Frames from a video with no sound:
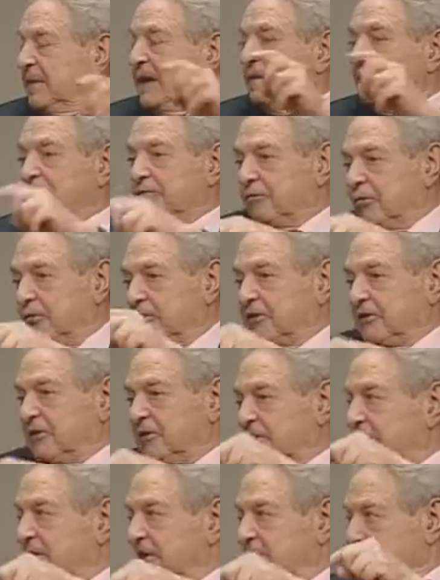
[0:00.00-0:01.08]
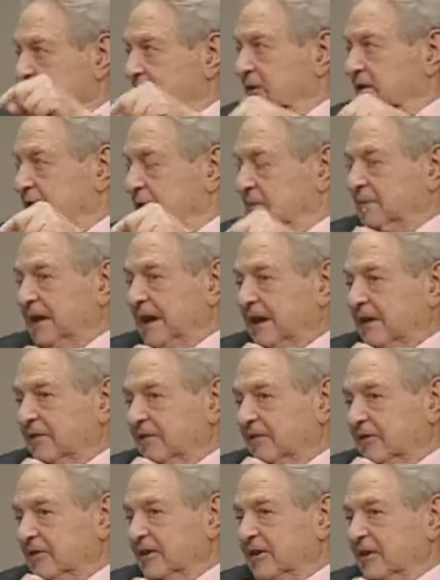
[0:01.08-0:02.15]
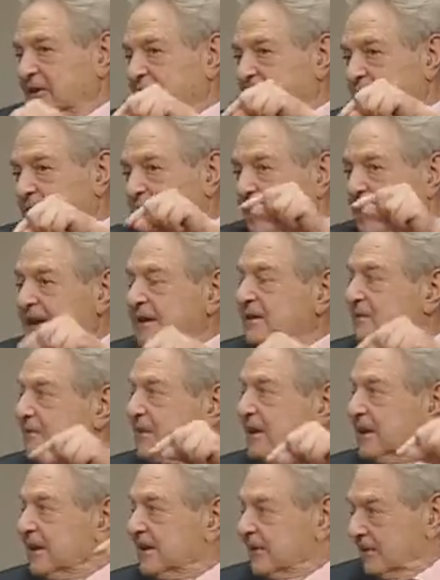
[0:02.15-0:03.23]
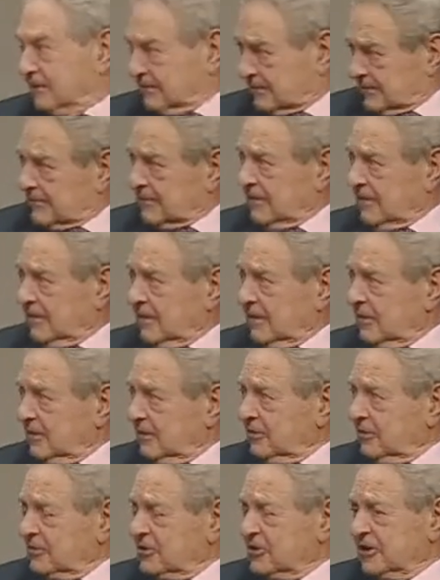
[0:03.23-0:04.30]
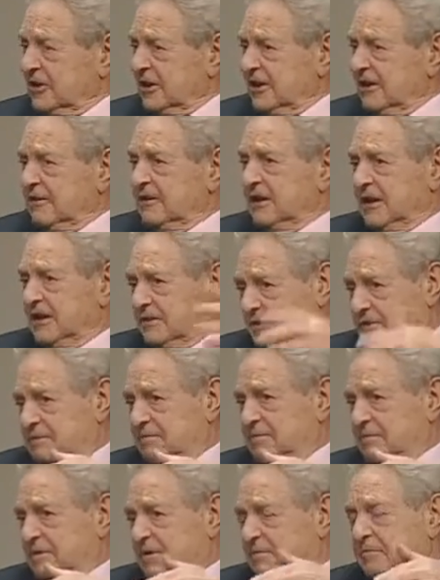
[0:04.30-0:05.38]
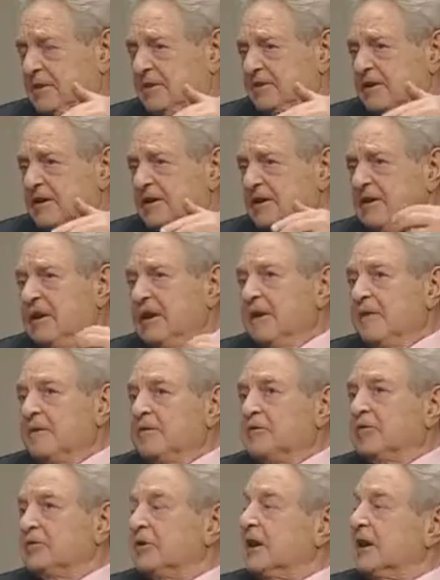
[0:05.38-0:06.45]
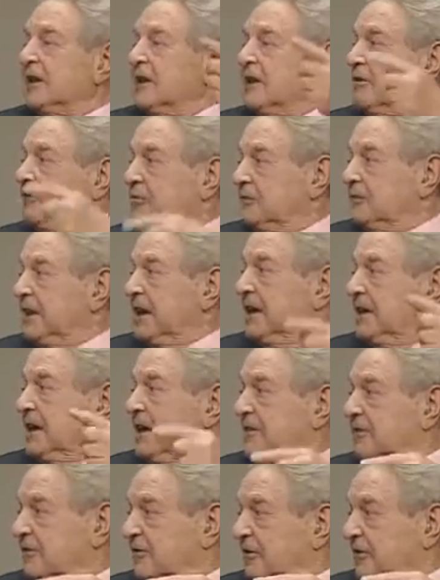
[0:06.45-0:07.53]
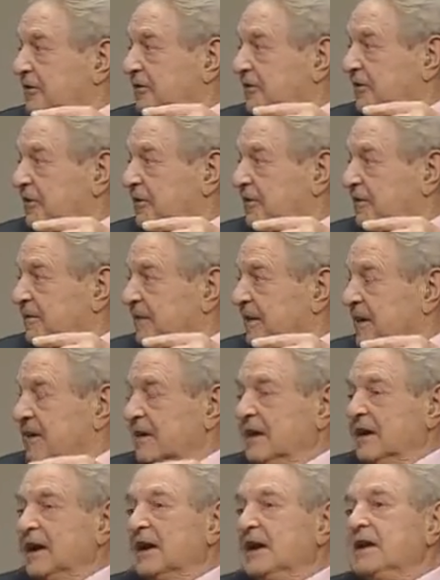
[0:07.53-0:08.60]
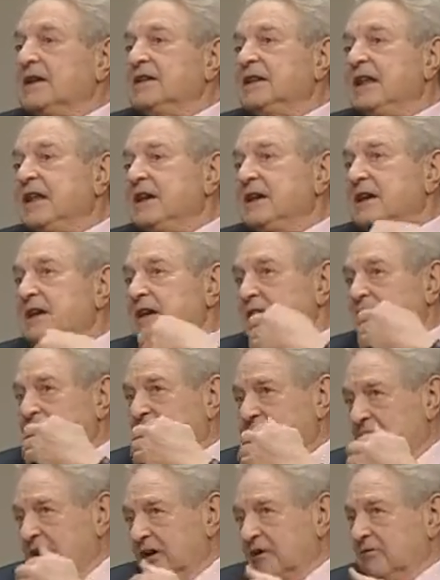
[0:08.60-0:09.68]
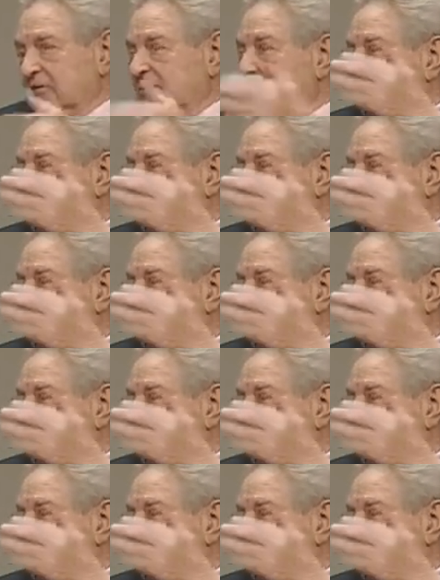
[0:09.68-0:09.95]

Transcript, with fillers: and forced the banks to lend money to Chile and to Brazil so that they could pay the interest. Mm -hmm. And then they allowed